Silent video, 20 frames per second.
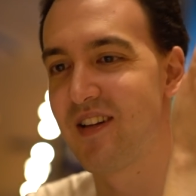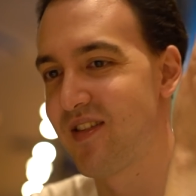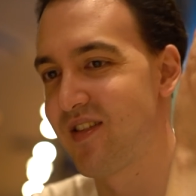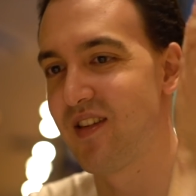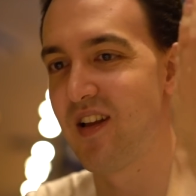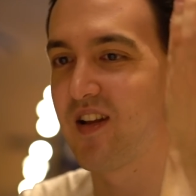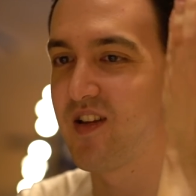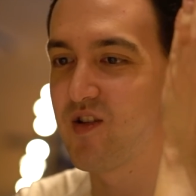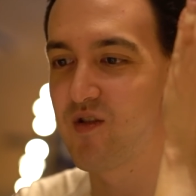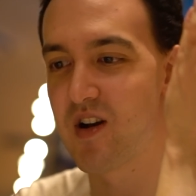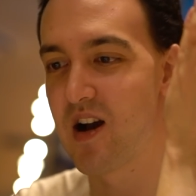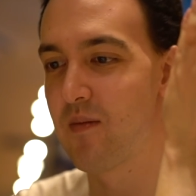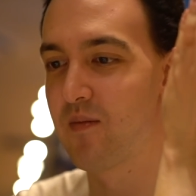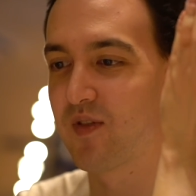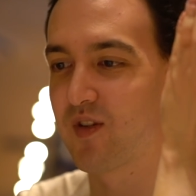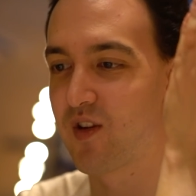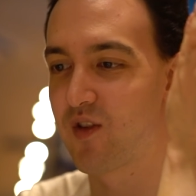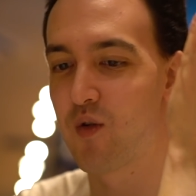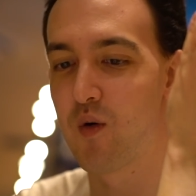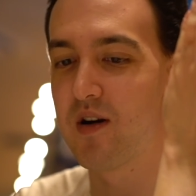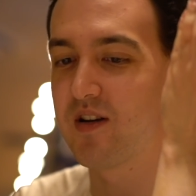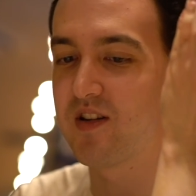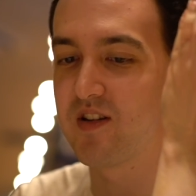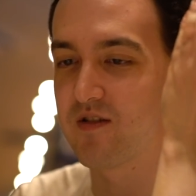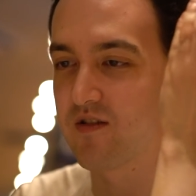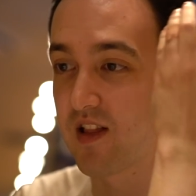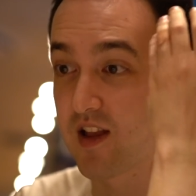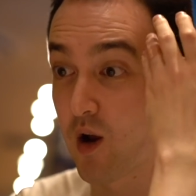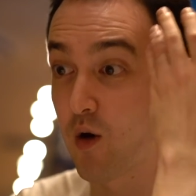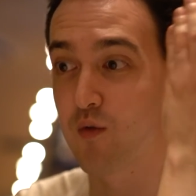Because you come to 20
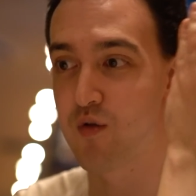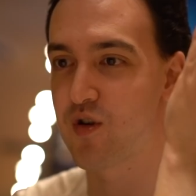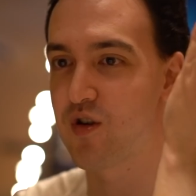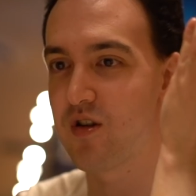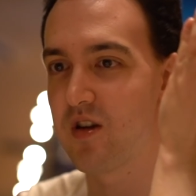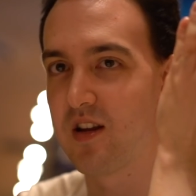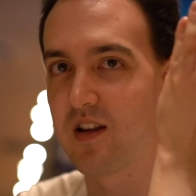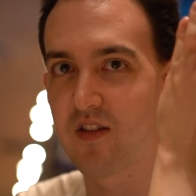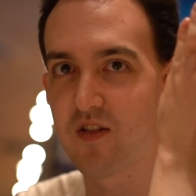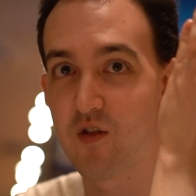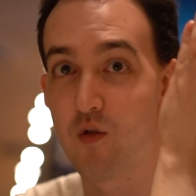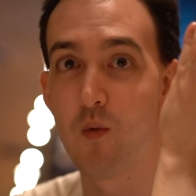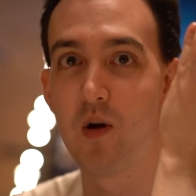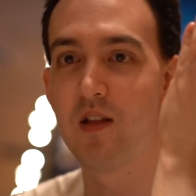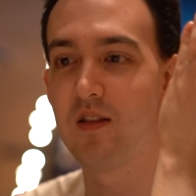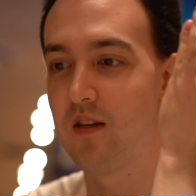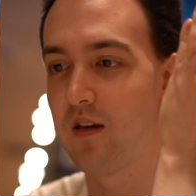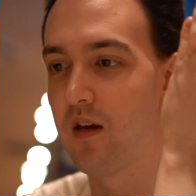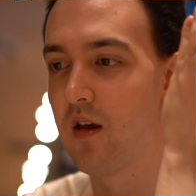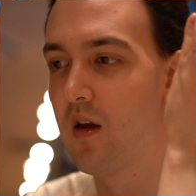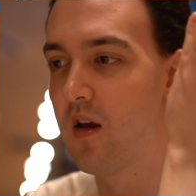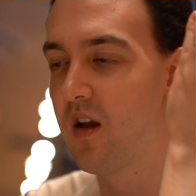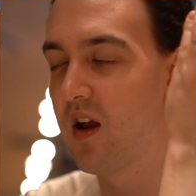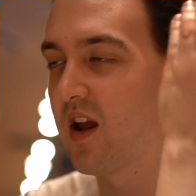and you're like, oh shit, it's 20.